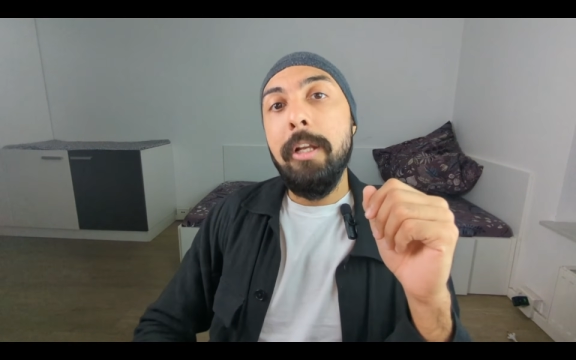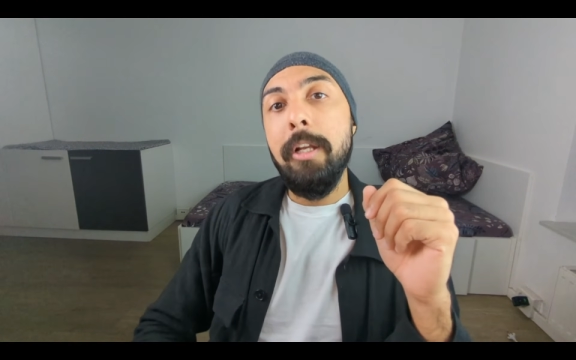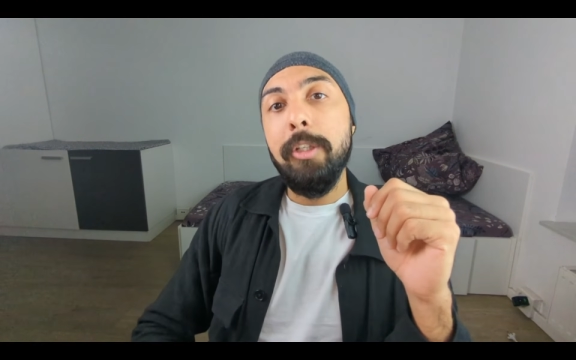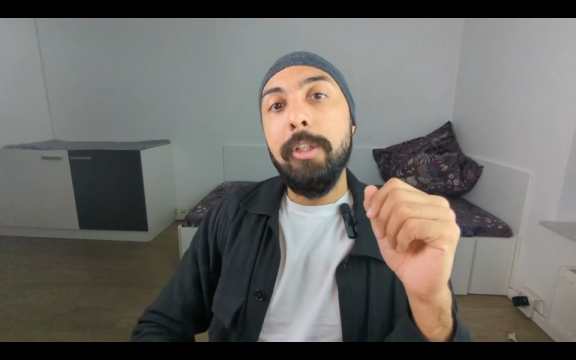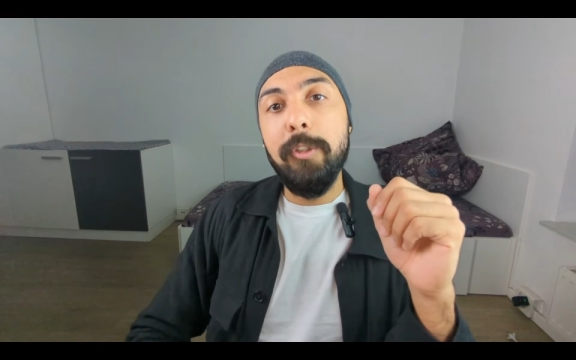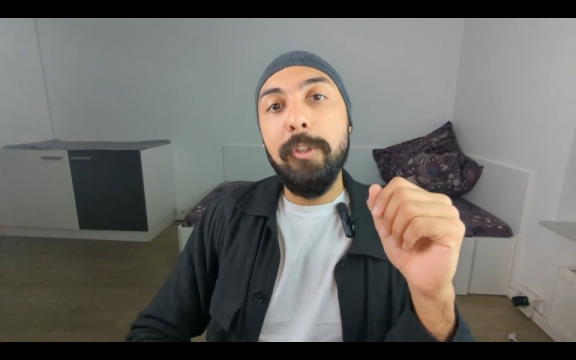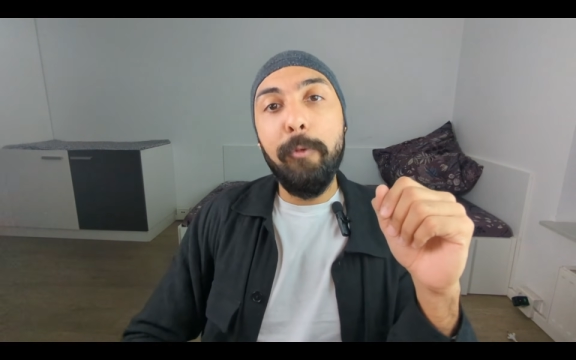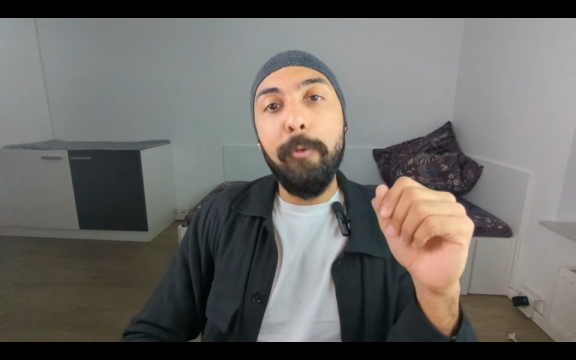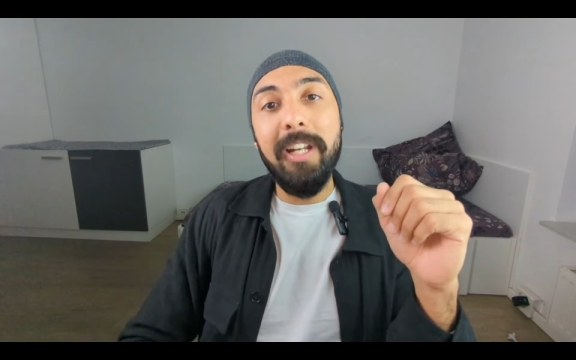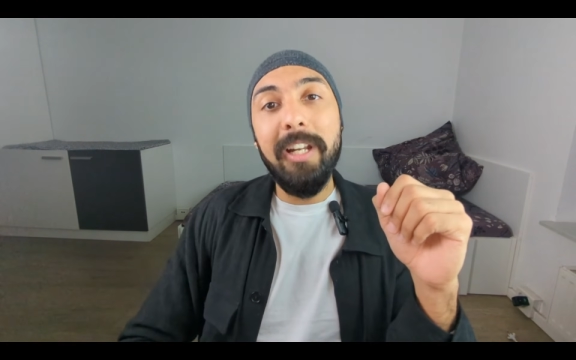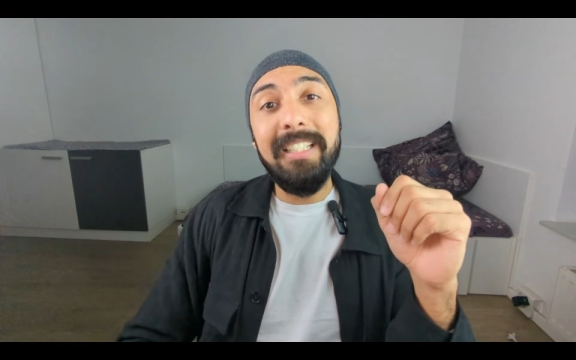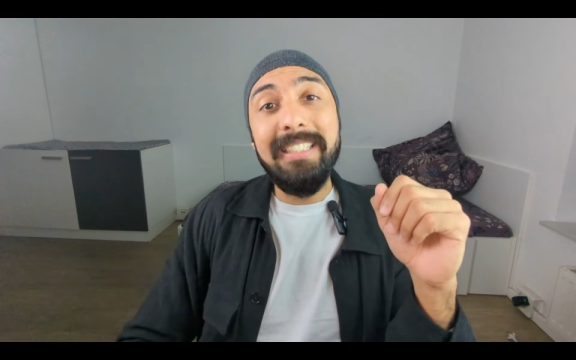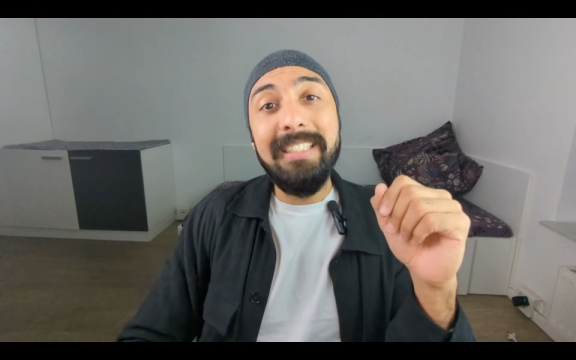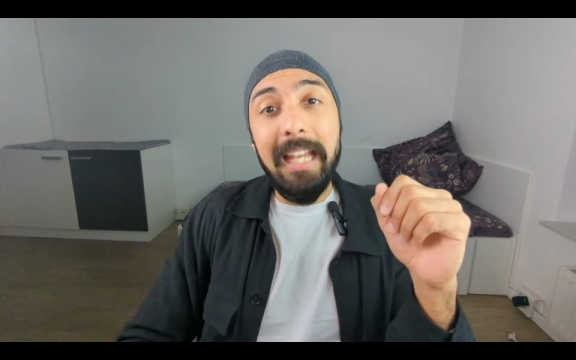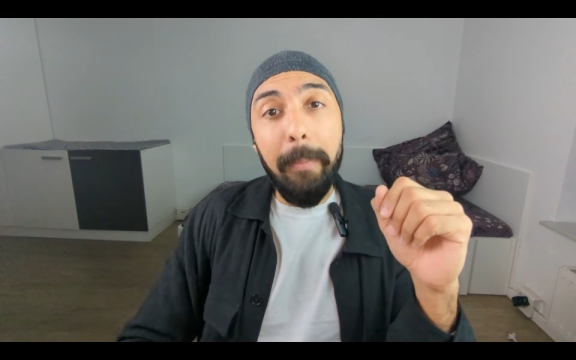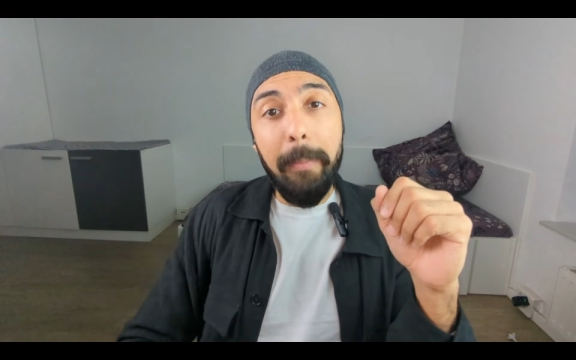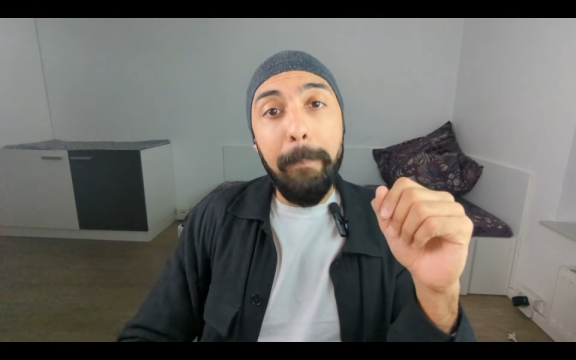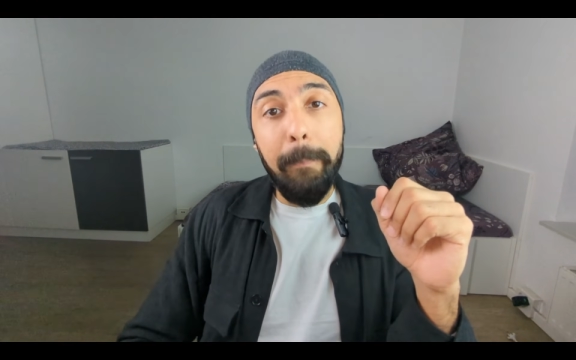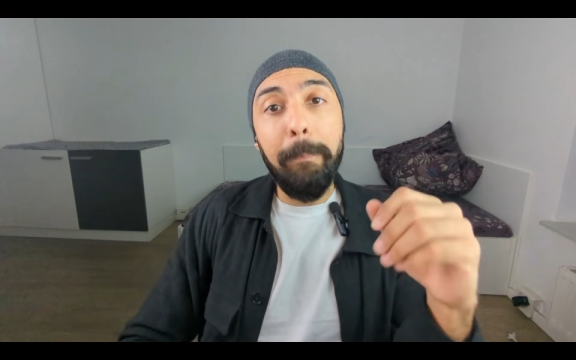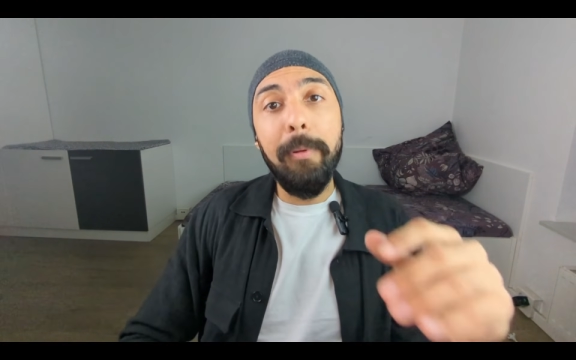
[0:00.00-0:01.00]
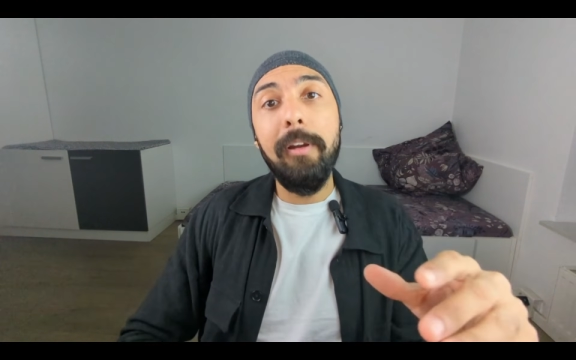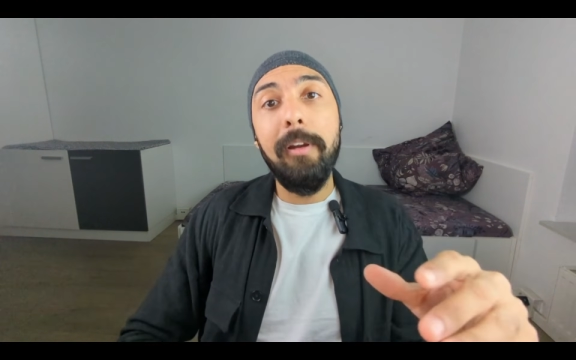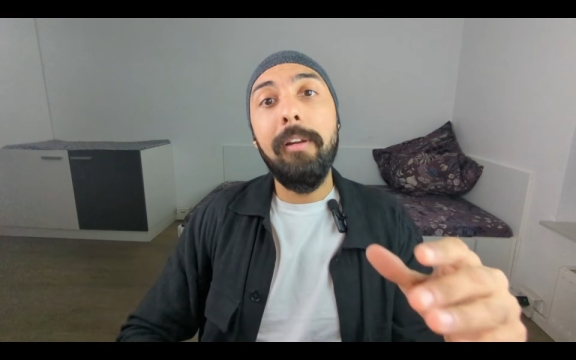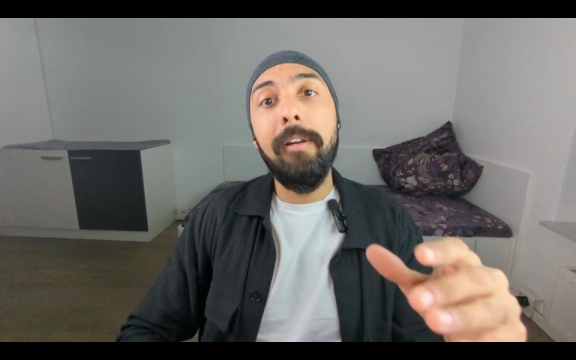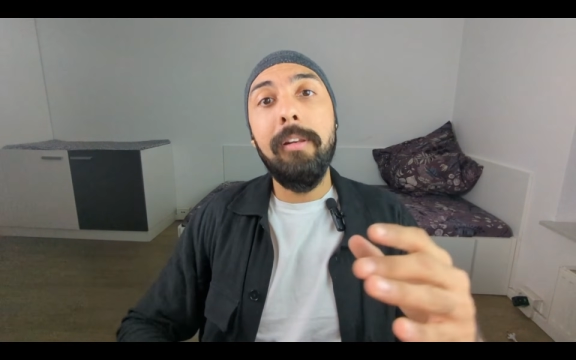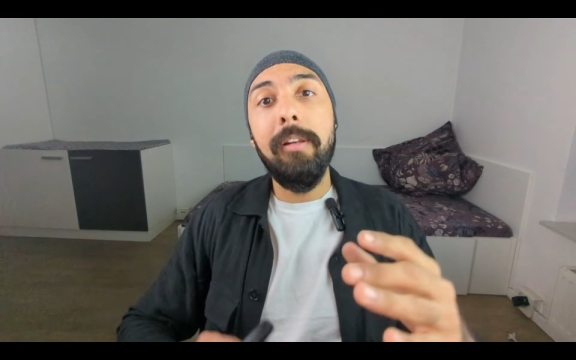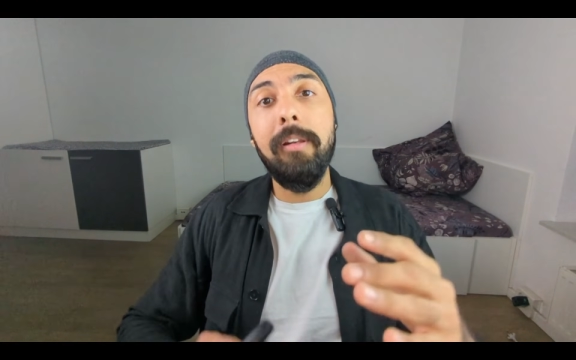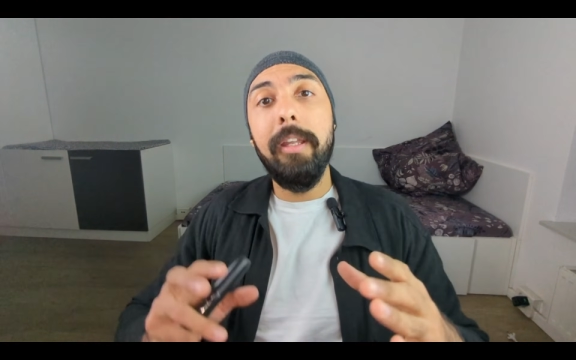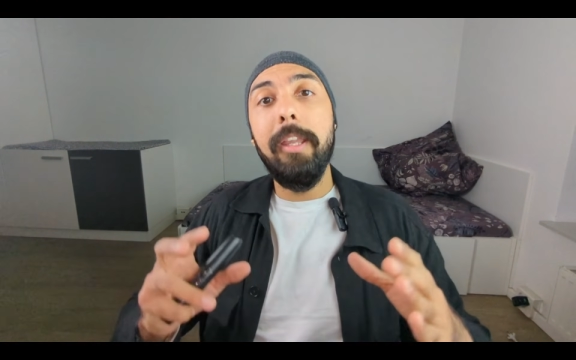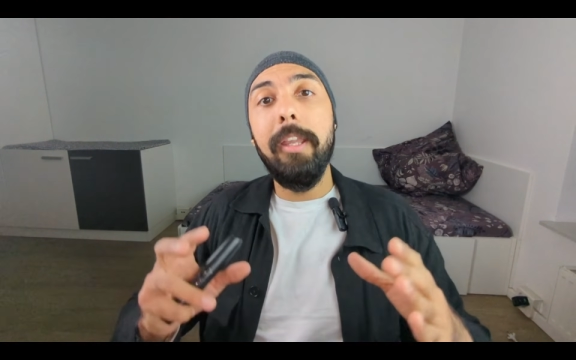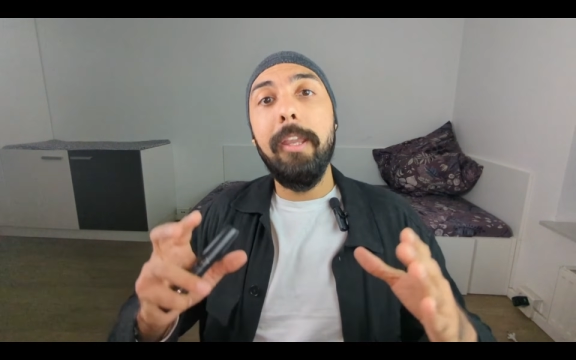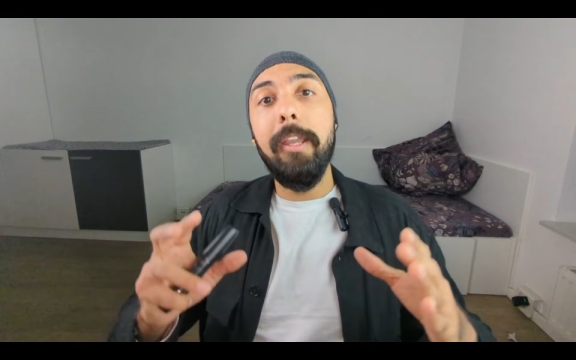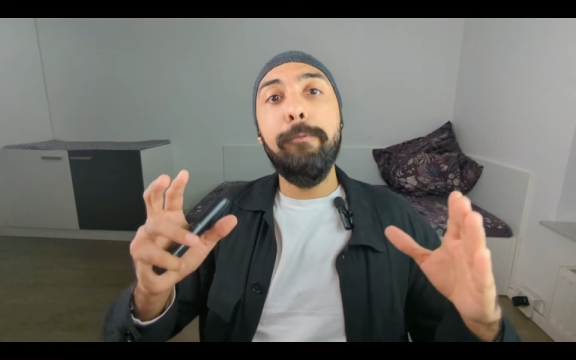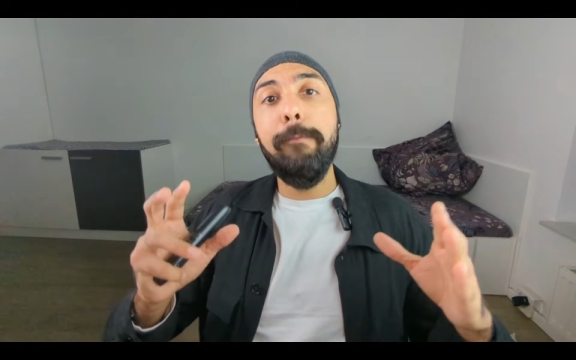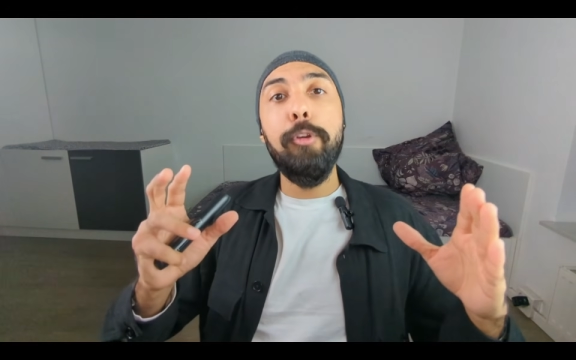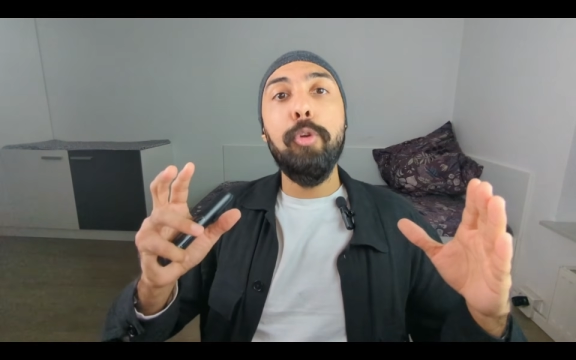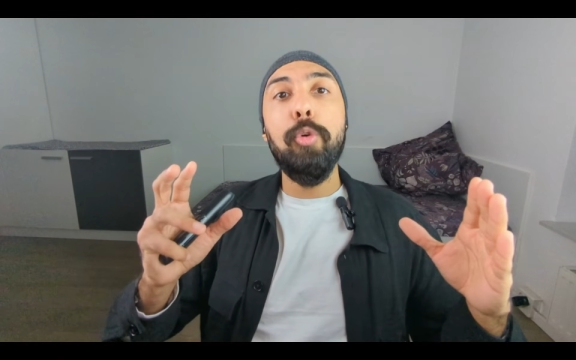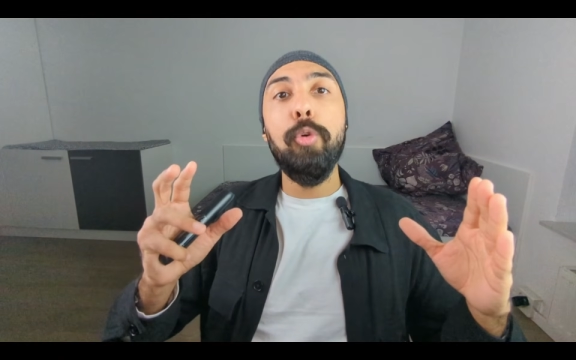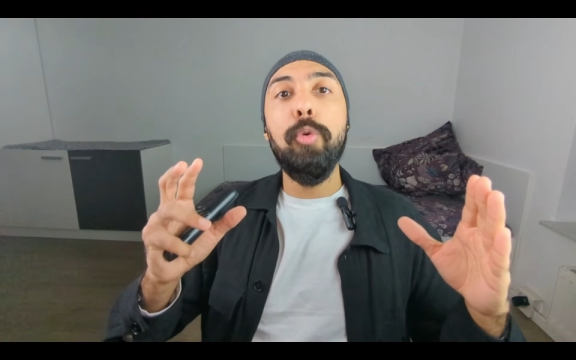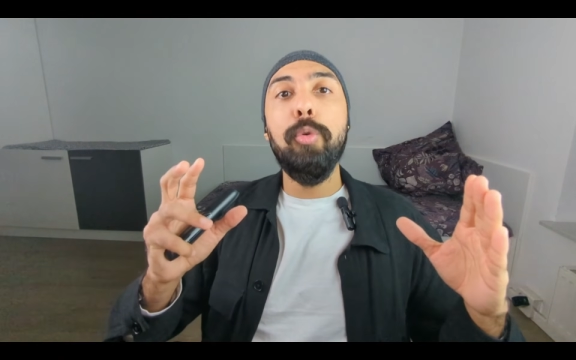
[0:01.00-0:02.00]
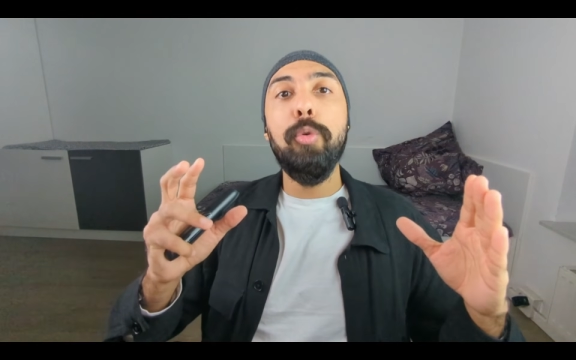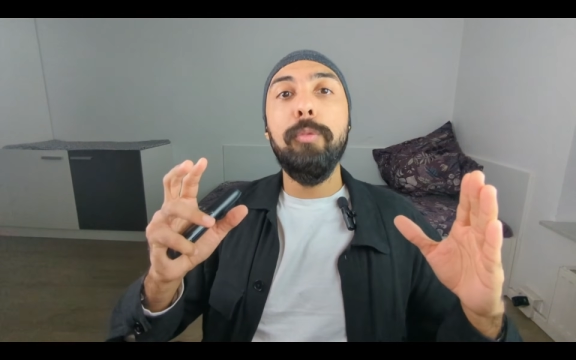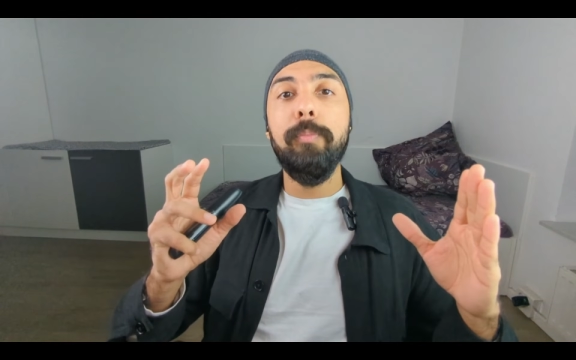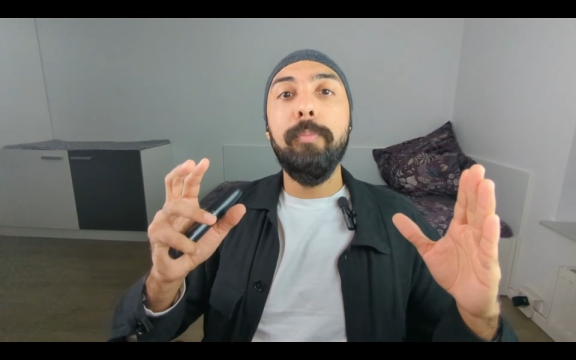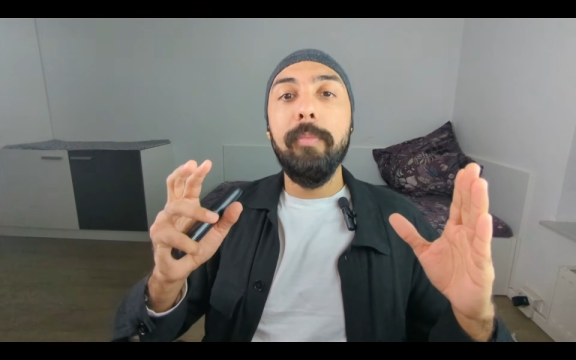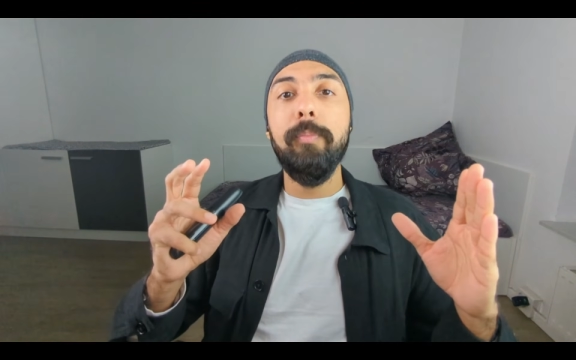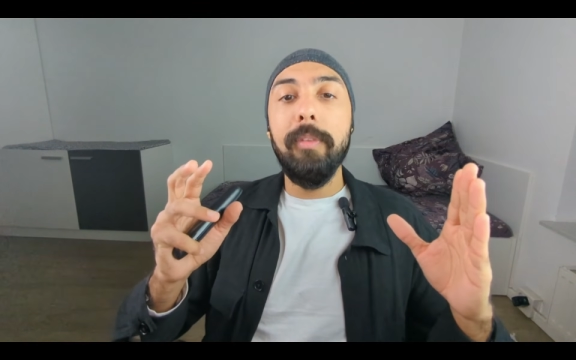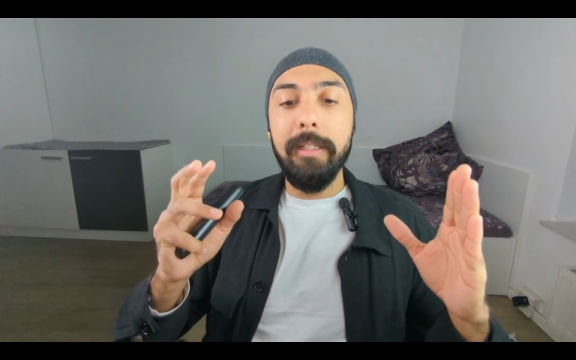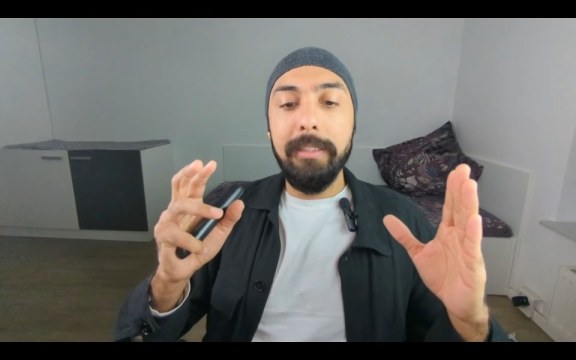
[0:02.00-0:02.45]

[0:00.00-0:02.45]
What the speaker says: So for example, if you